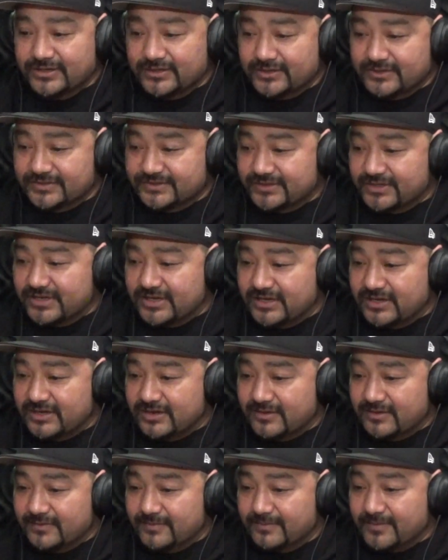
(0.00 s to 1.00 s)
Because
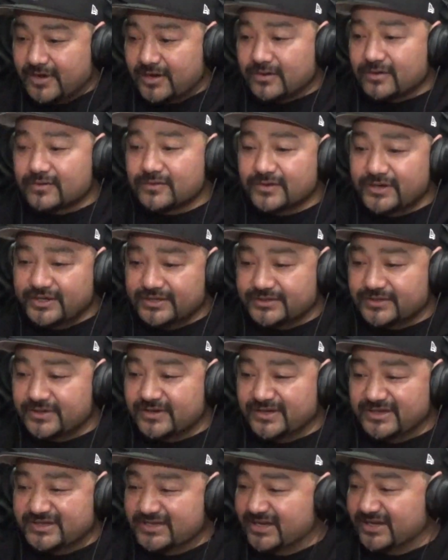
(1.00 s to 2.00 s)
microgreens
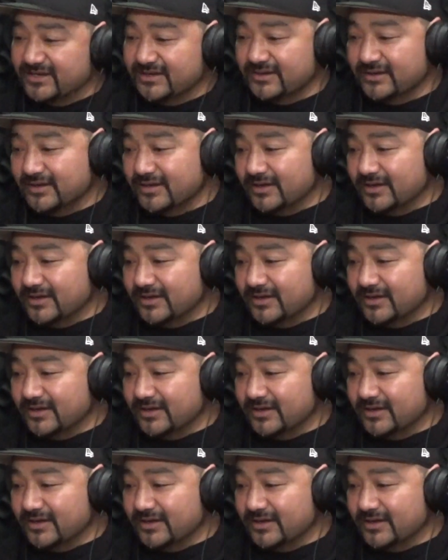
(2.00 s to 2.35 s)
only take